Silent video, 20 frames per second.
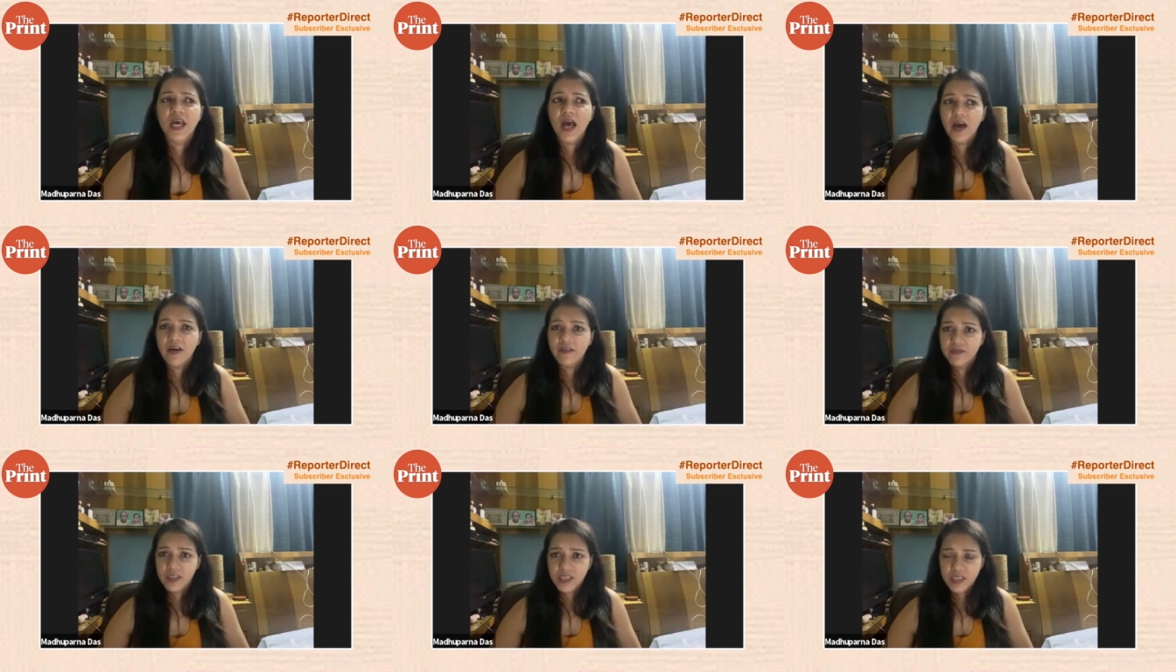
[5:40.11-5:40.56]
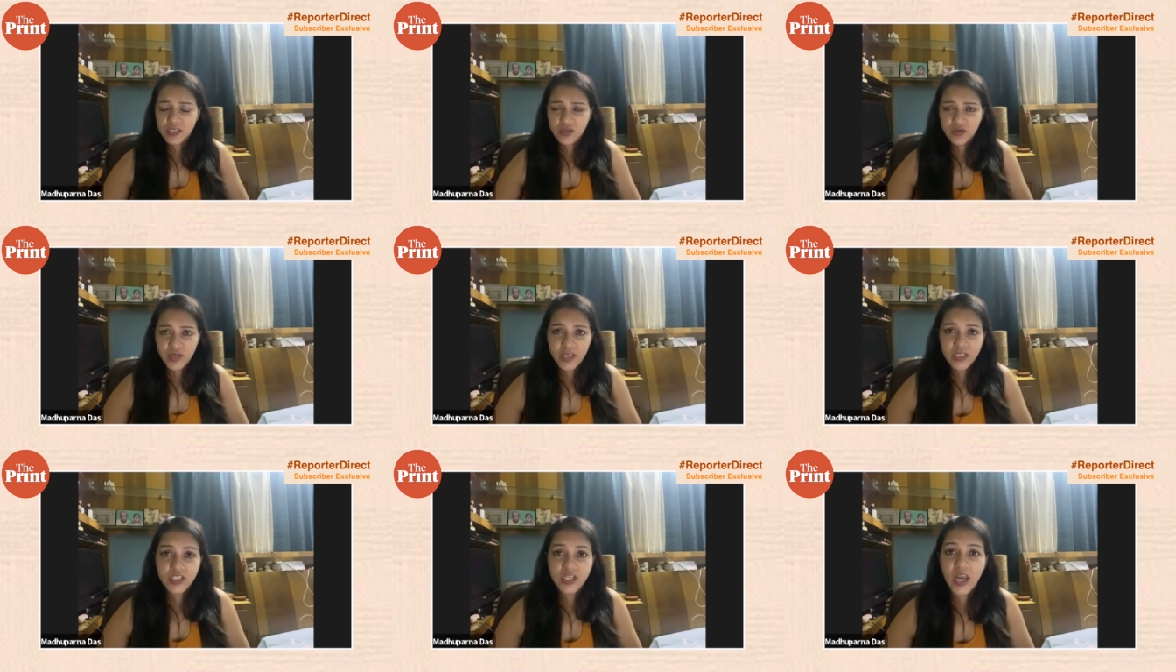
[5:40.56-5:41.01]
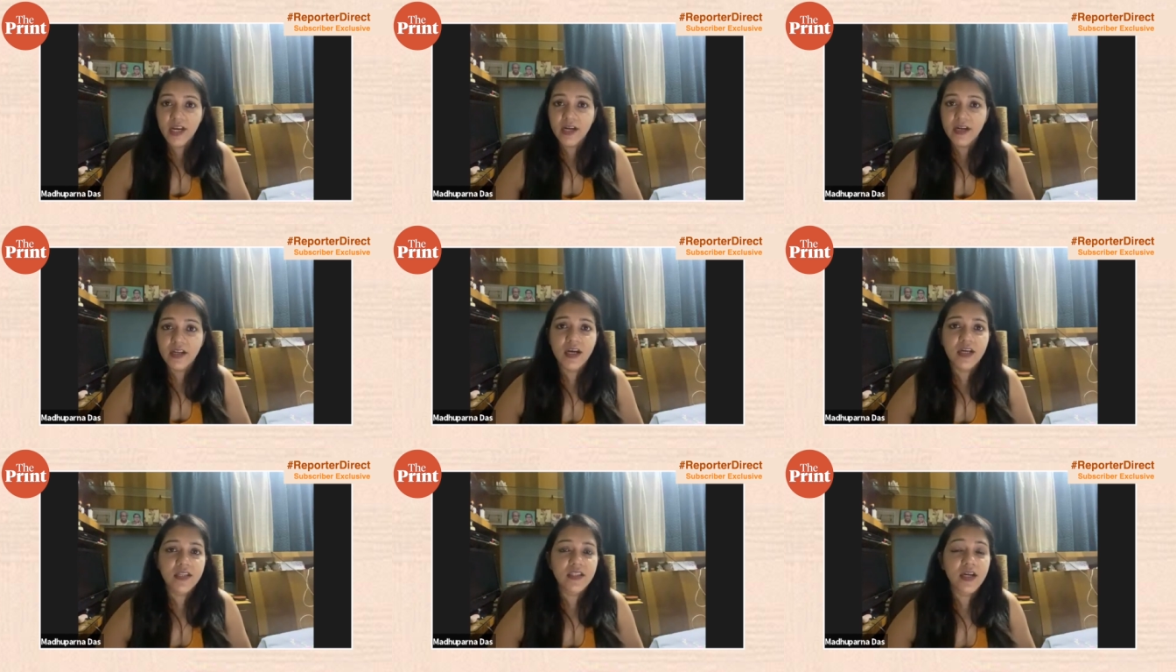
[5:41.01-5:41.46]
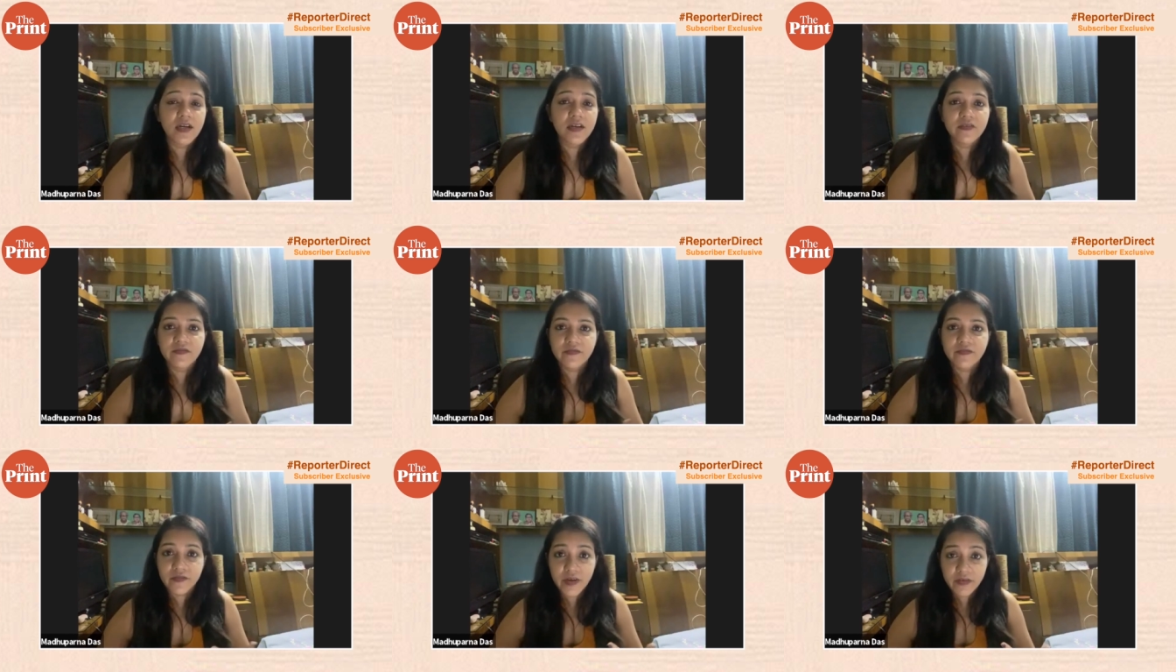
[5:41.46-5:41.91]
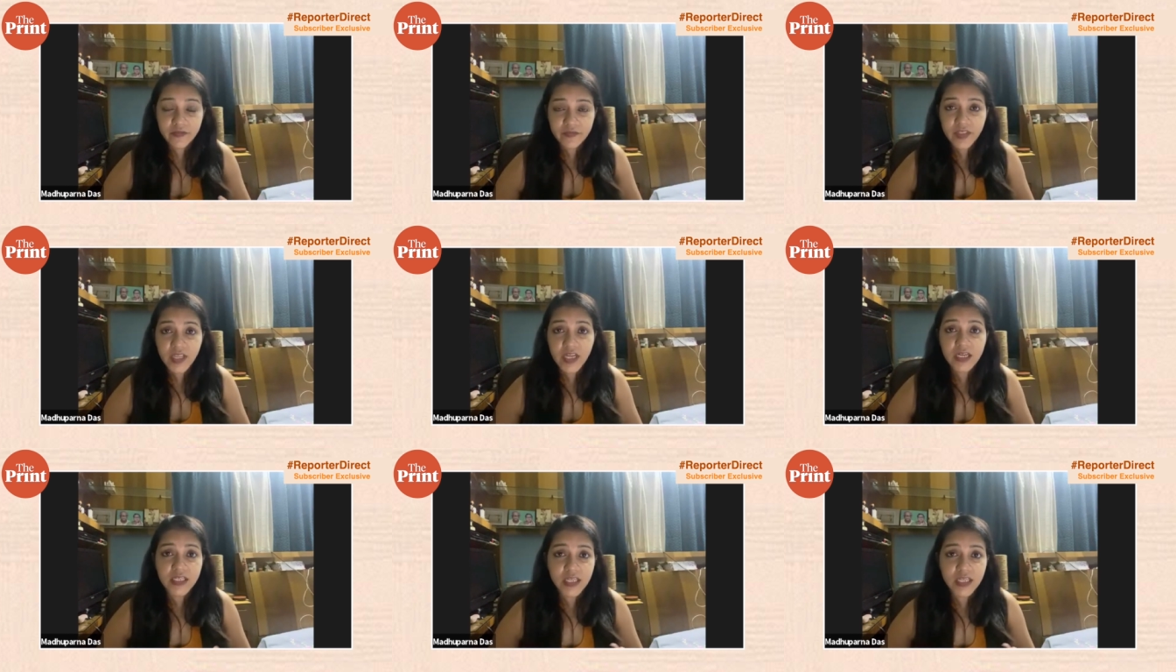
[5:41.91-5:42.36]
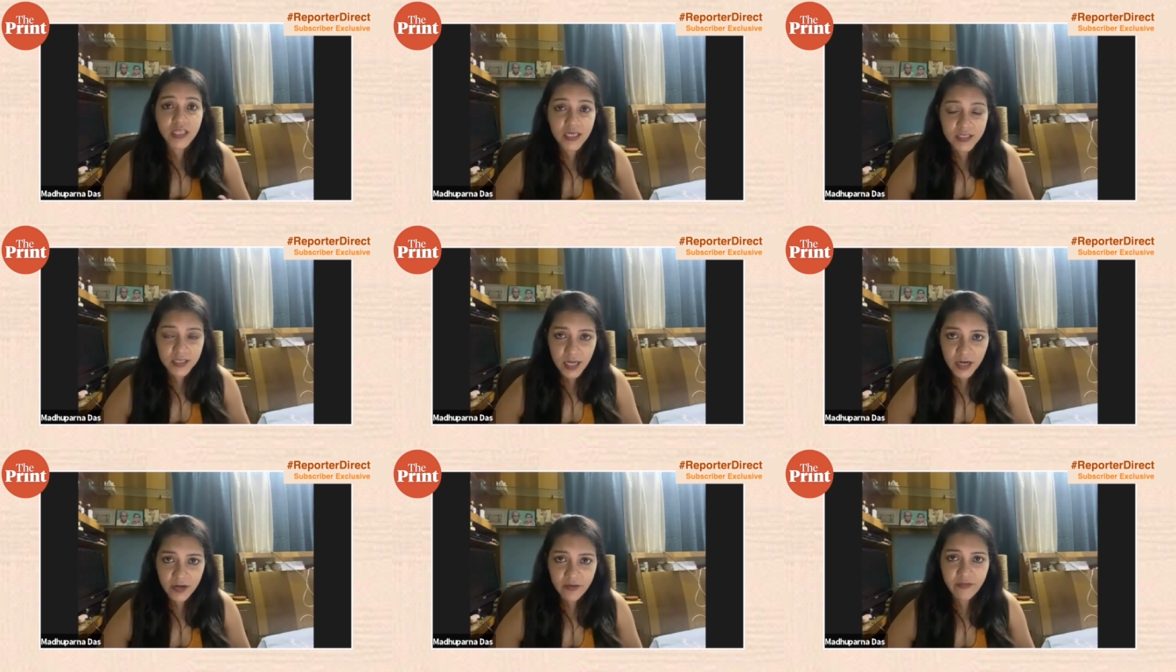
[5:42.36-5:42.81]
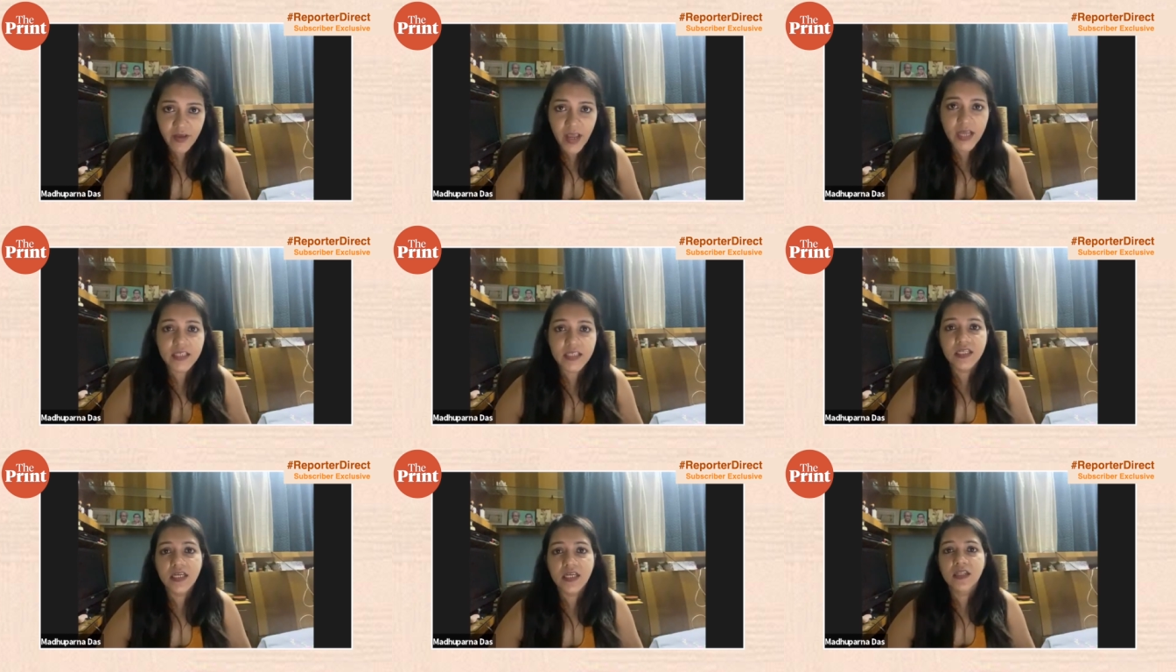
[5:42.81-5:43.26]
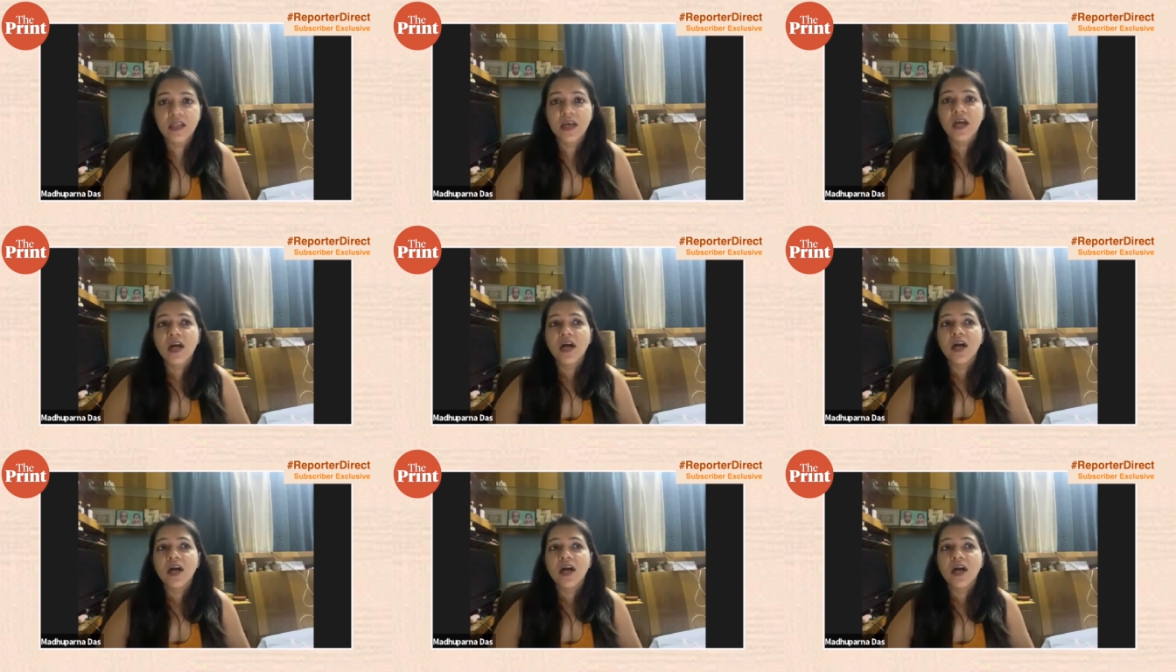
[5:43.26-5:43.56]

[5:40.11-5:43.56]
have this strange idea that if if they take that vaccine